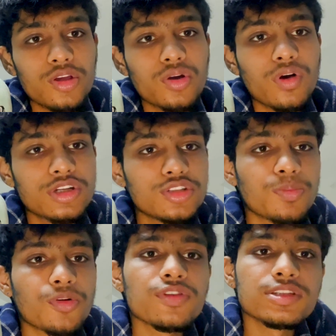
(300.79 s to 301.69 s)
question your
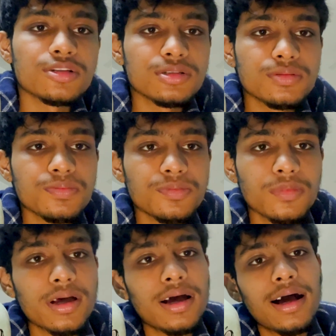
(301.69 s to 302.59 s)
professors,
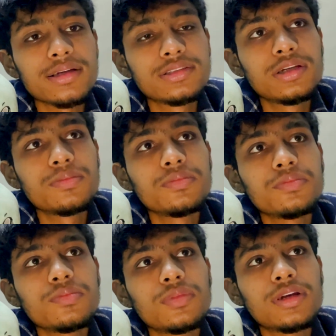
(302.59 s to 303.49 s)
ask them
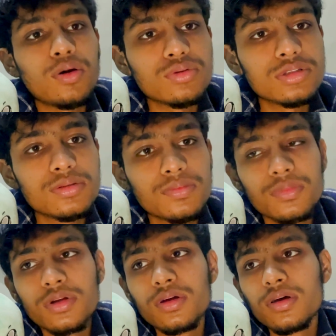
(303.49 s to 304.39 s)
doubts,
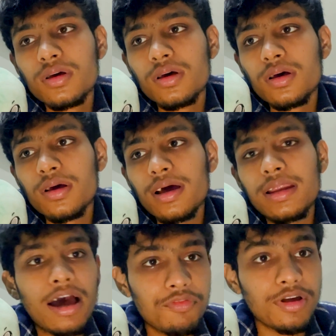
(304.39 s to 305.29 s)
and
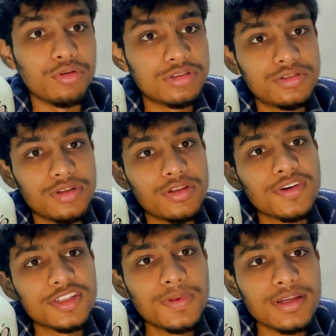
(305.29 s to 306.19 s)
have doubts in the
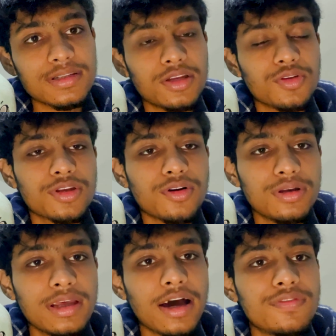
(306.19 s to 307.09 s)
first place. And you can only
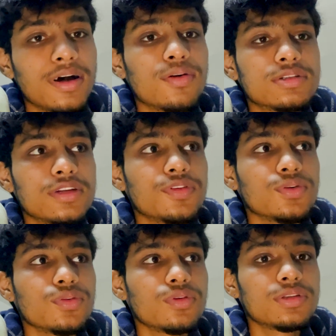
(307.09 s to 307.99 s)
have doubts if you
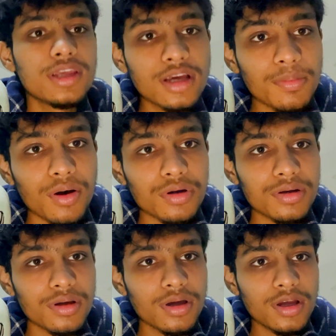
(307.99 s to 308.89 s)
think about it,
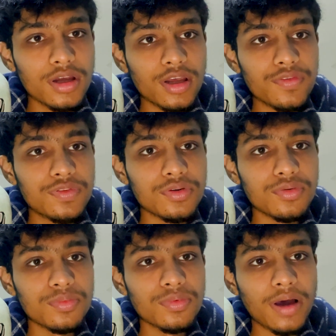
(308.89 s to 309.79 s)
if you
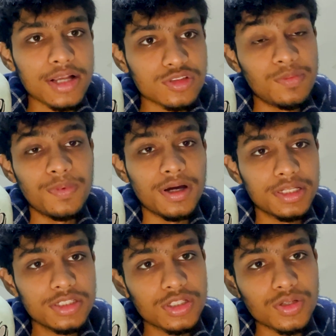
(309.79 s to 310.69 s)
actually pay
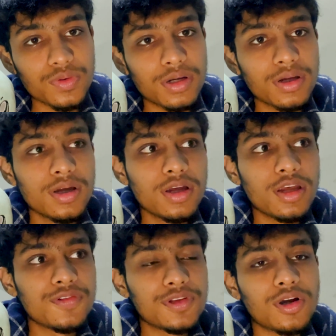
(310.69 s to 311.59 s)
attention to it,
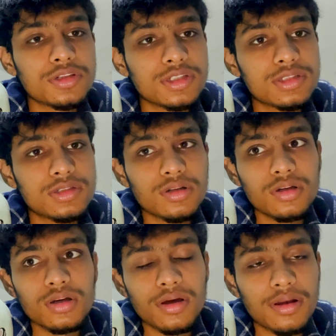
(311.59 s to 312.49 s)
if you're not just
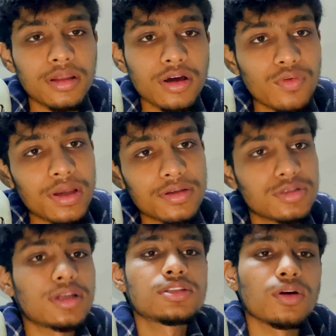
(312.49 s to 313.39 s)
running away. So
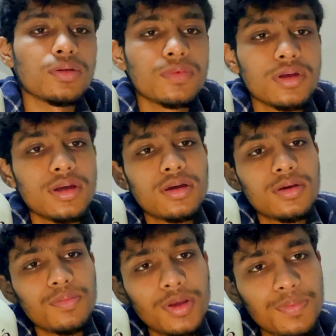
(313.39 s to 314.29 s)
that's all.
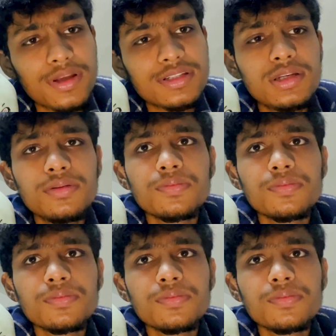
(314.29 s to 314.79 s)
Be present.